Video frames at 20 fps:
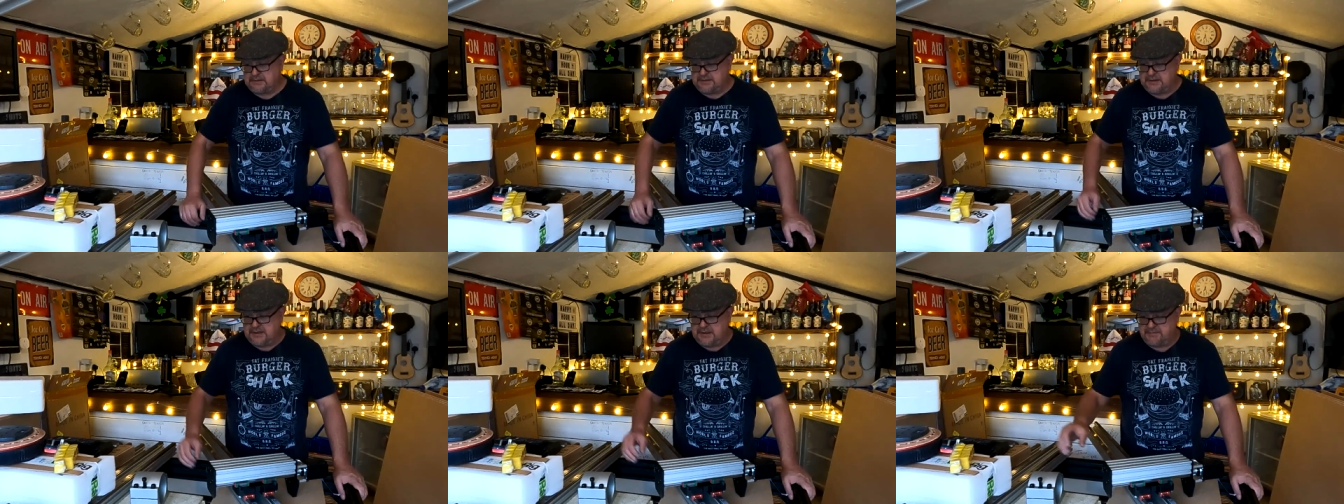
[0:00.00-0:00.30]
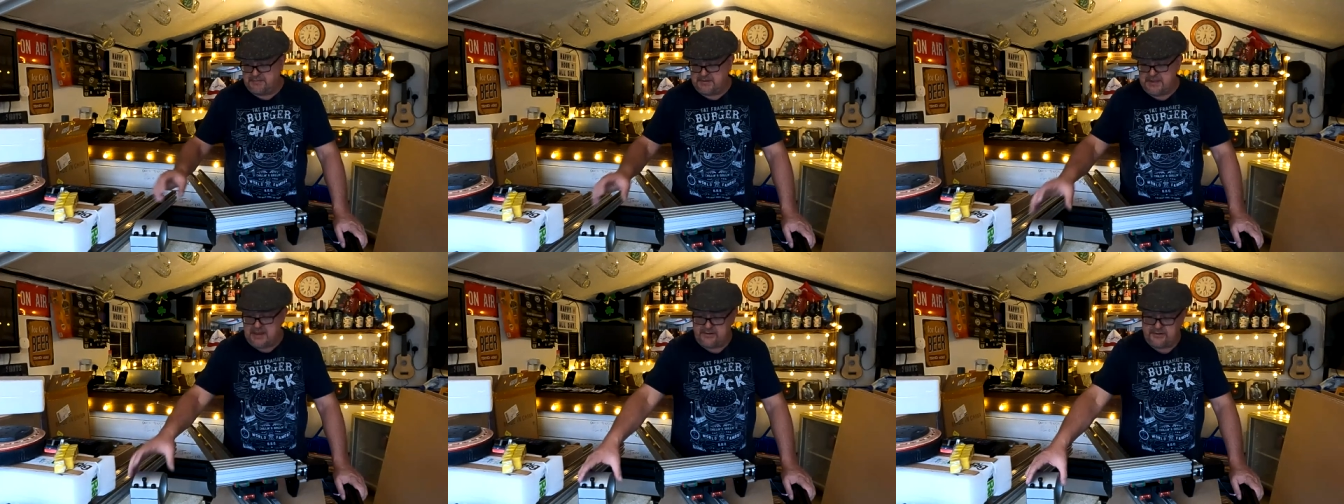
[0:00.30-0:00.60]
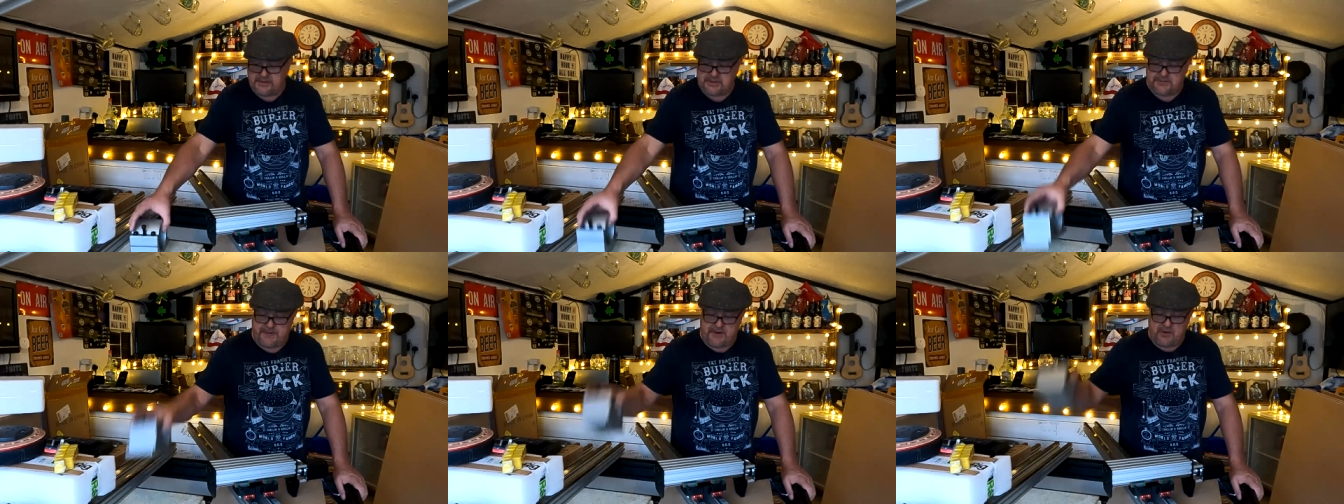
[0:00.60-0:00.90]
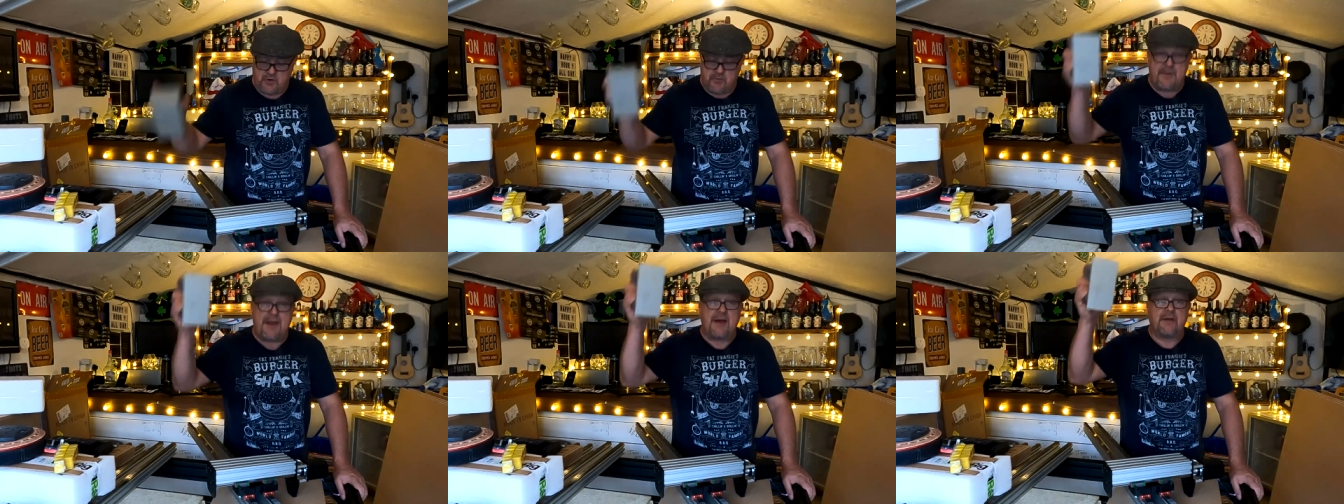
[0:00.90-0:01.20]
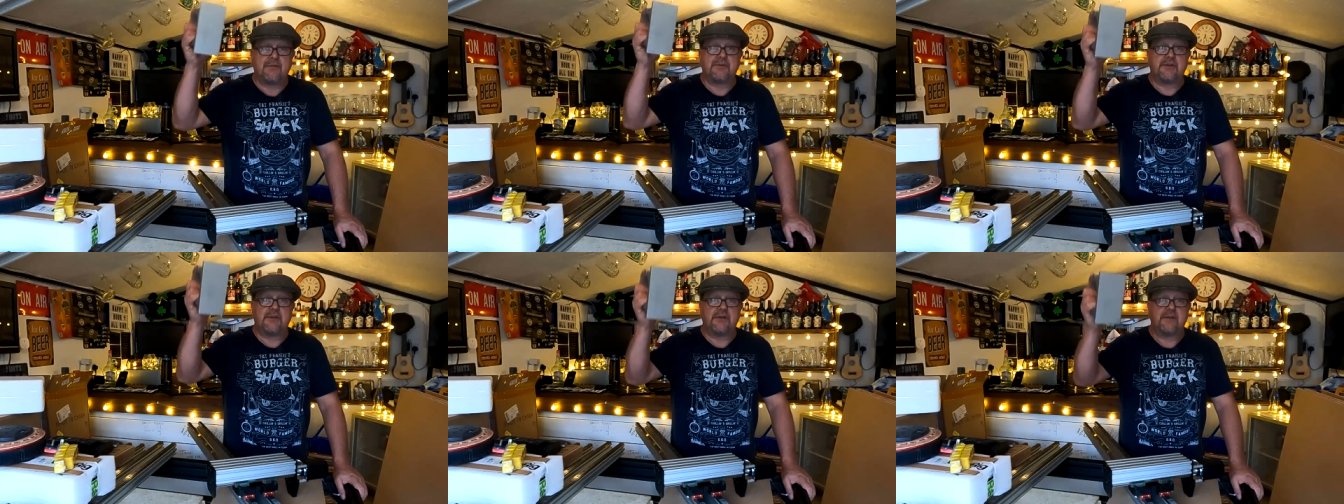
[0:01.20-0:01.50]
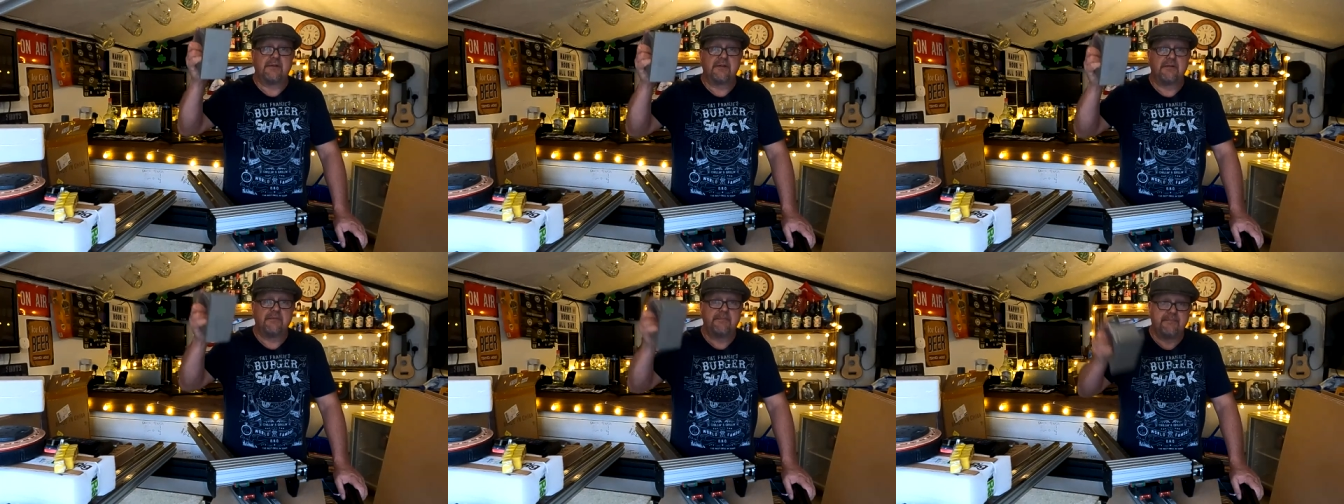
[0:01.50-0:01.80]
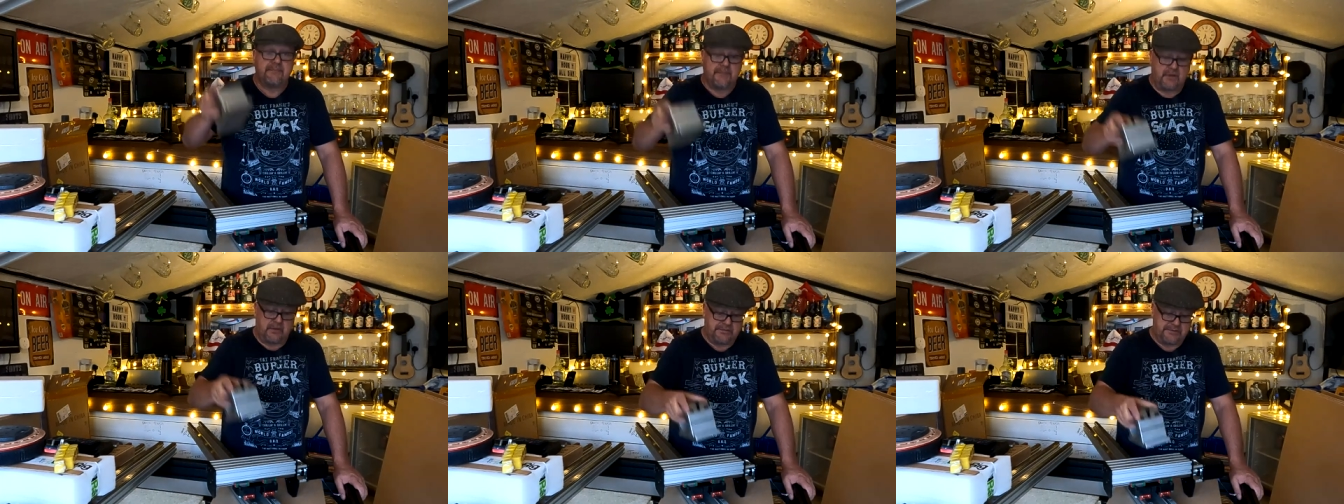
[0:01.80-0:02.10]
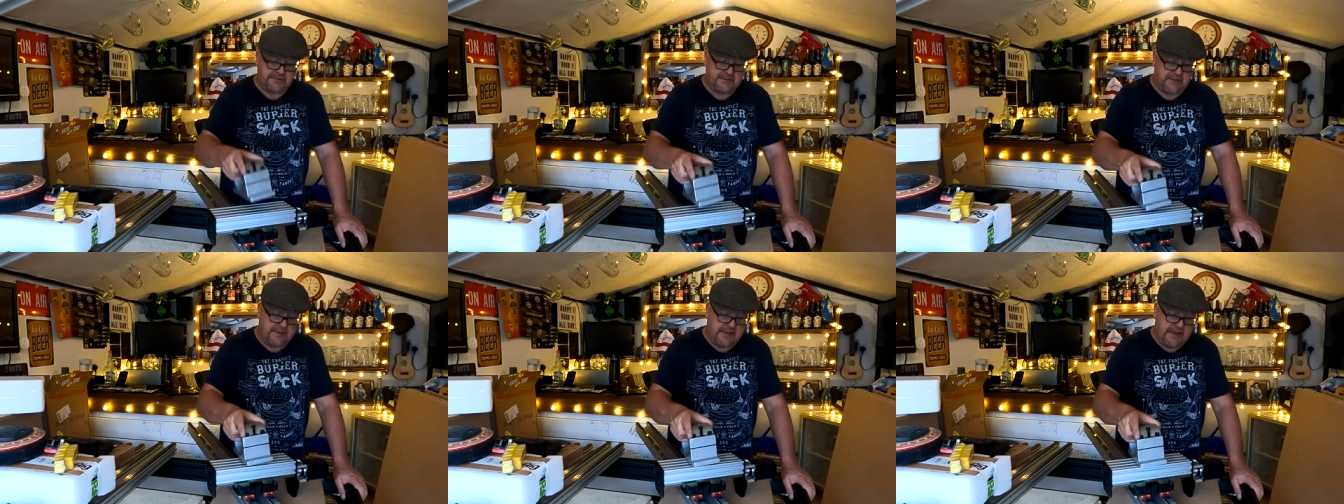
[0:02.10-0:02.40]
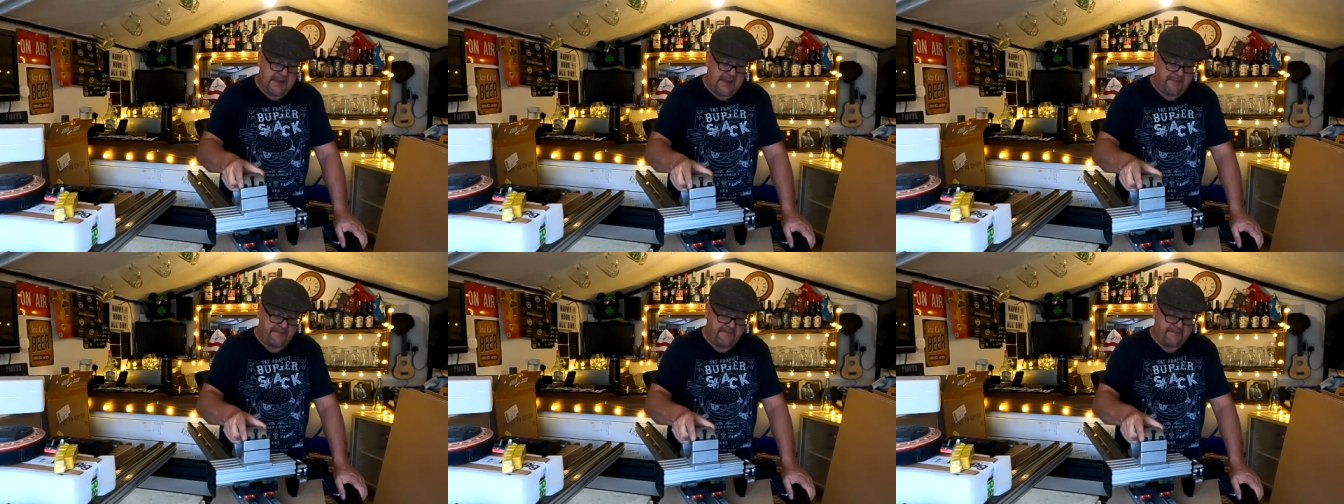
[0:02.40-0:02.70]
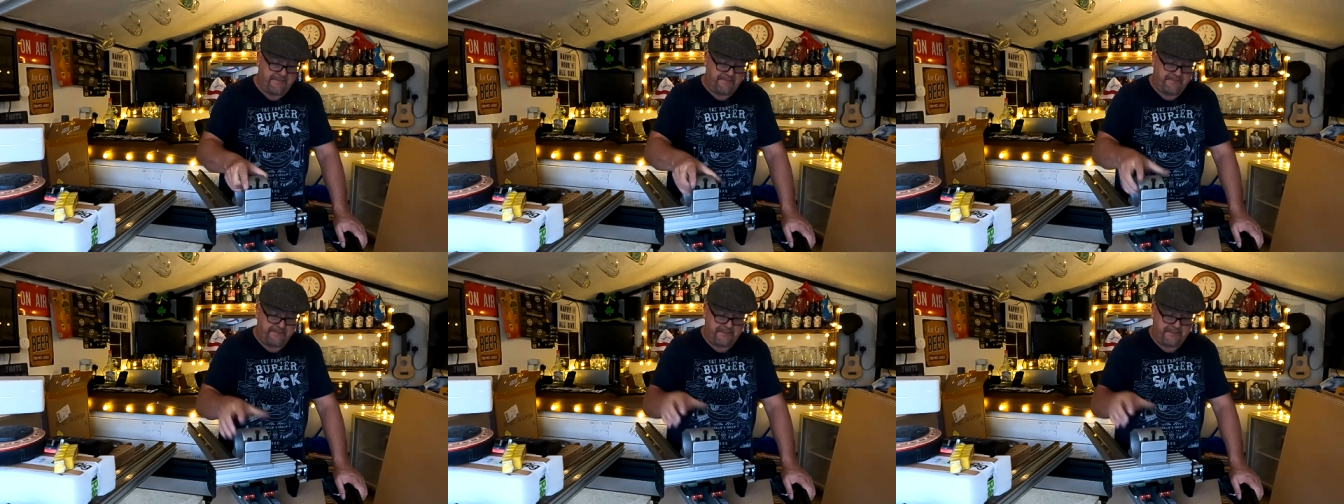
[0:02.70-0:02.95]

yeah, get the spindle mounted onto that